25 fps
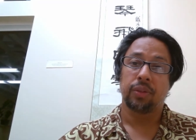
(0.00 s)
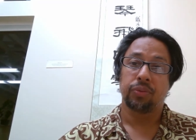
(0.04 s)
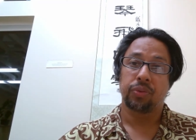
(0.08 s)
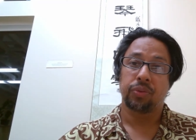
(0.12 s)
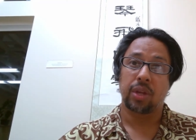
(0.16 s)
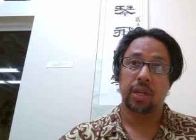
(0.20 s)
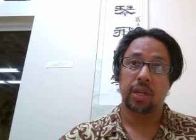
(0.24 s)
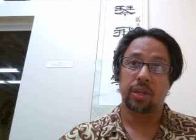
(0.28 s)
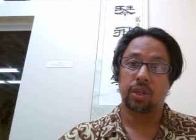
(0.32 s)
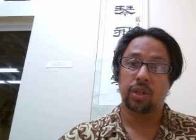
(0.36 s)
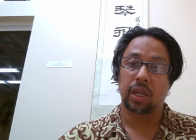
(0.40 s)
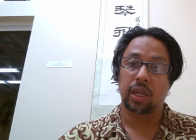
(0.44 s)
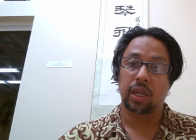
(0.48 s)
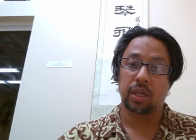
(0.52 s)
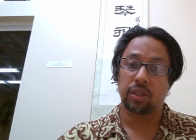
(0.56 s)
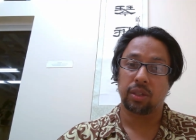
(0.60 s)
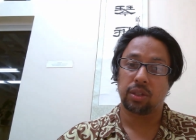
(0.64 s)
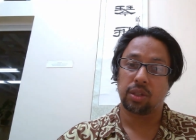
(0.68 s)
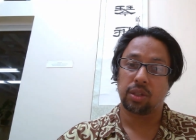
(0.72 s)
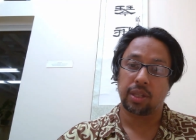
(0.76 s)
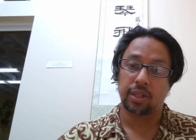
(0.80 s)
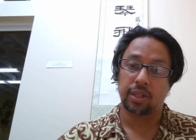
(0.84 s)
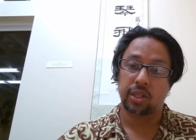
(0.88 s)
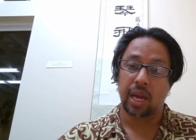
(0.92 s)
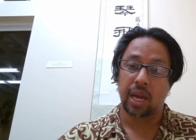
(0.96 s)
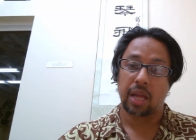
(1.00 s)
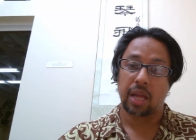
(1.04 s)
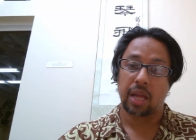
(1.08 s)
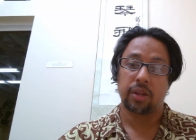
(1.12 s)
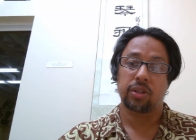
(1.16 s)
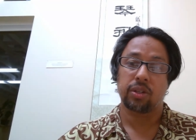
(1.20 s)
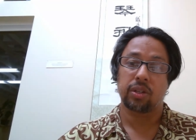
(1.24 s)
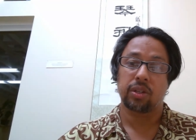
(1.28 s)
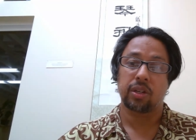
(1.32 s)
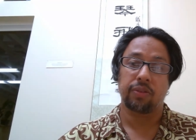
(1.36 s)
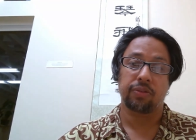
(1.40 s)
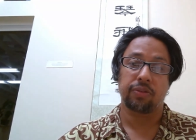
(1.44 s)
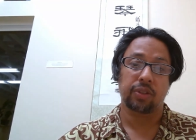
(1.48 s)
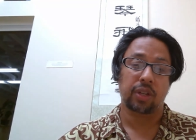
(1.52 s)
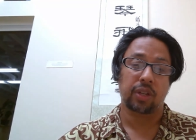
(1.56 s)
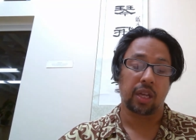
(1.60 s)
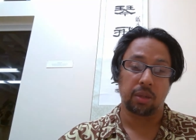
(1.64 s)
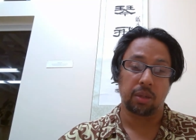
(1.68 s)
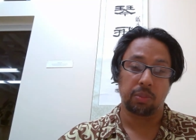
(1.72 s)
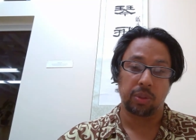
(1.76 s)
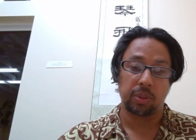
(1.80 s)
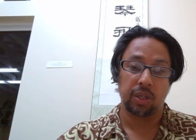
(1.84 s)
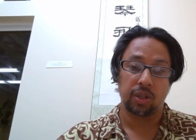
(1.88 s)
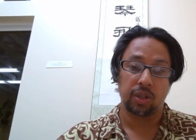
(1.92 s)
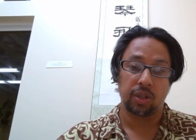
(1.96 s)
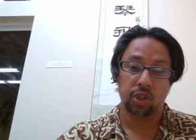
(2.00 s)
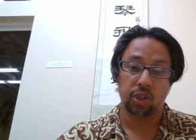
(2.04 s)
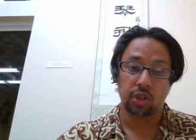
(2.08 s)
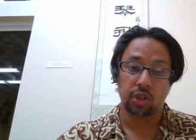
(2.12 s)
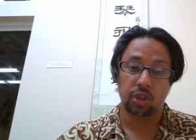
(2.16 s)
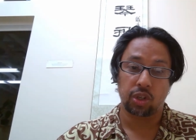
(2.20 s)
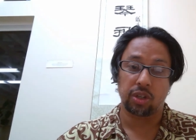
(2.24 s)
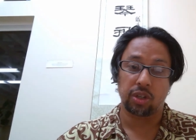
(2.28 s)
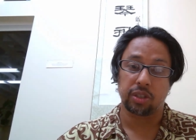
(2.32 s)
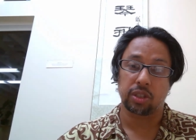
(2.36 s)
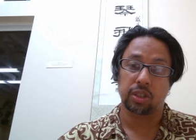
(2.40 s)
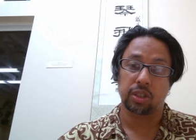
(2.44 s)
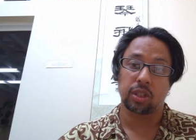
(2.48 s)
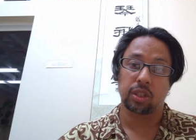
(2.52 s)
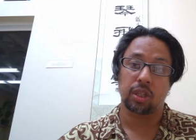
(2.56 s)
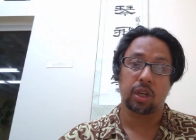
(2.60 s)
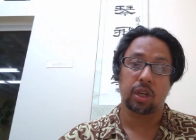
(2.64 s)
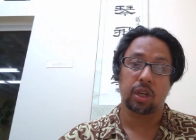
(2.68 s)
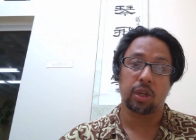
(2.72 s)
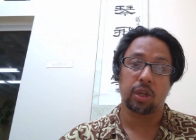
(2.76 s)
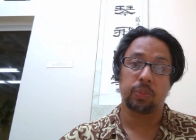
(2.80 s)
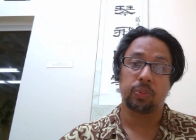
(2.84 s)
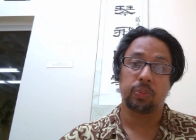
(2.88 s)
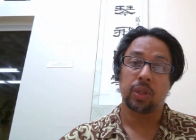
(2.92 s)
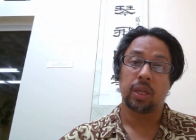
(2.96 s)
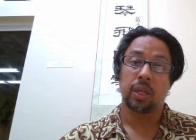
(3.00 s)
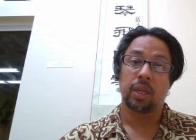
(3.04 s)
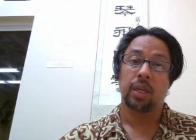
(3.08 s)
Then you get into the challenge of, can it be insured? So